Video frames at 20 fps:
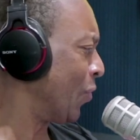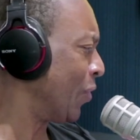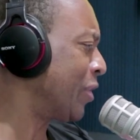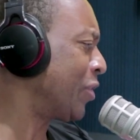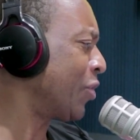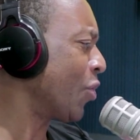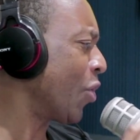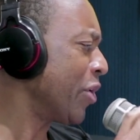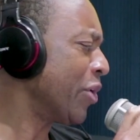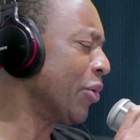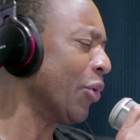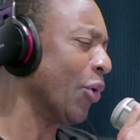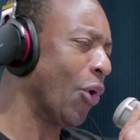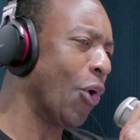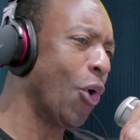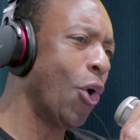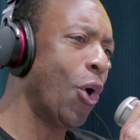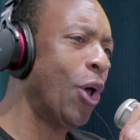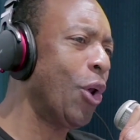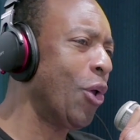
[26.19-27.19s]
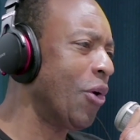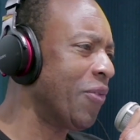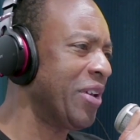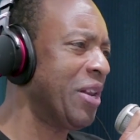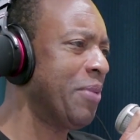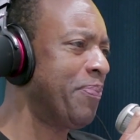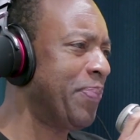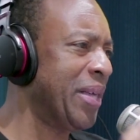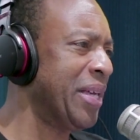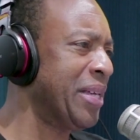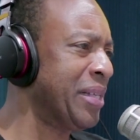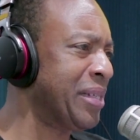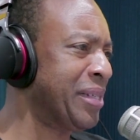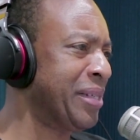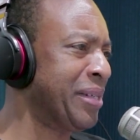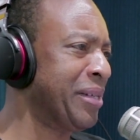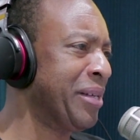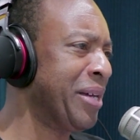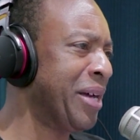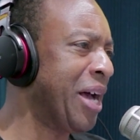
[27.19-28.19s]
We saw you all over the
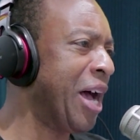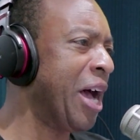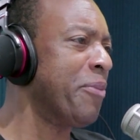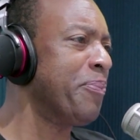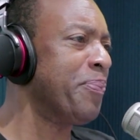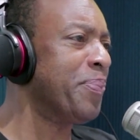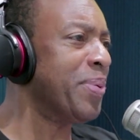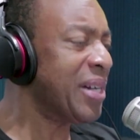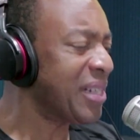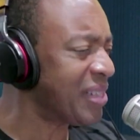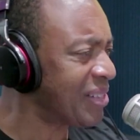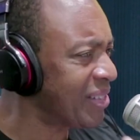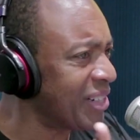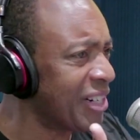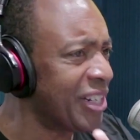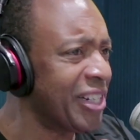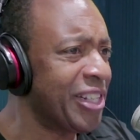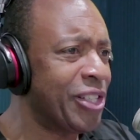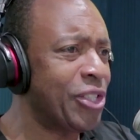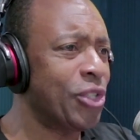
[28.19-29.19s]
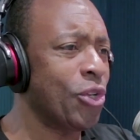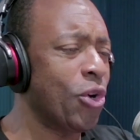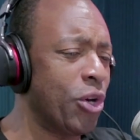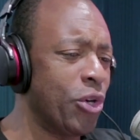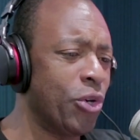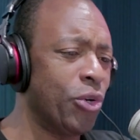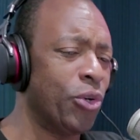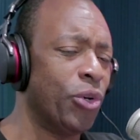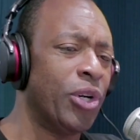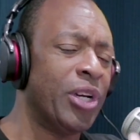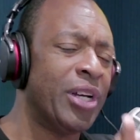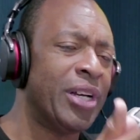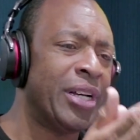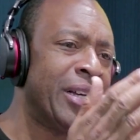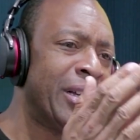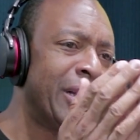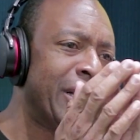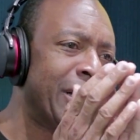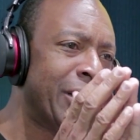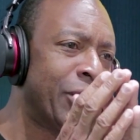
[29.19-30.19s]
place. I personally saw you
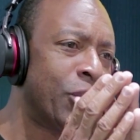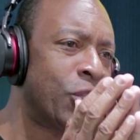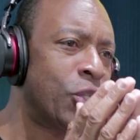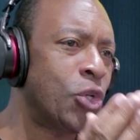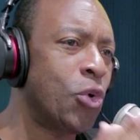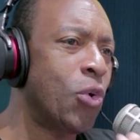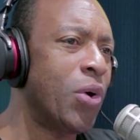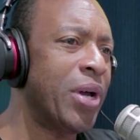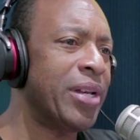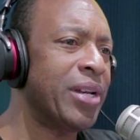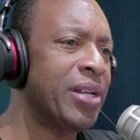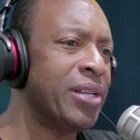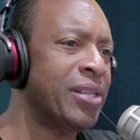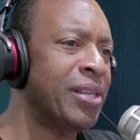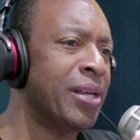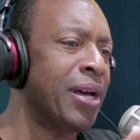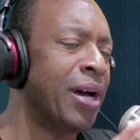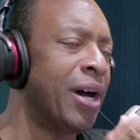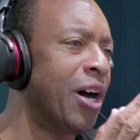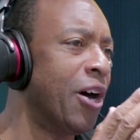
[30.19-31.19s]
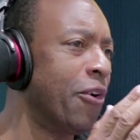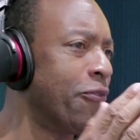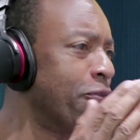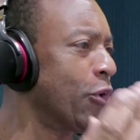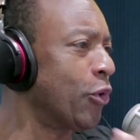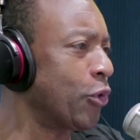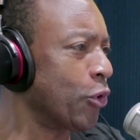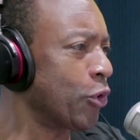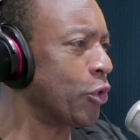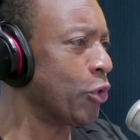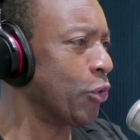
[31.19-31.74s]
doing a photo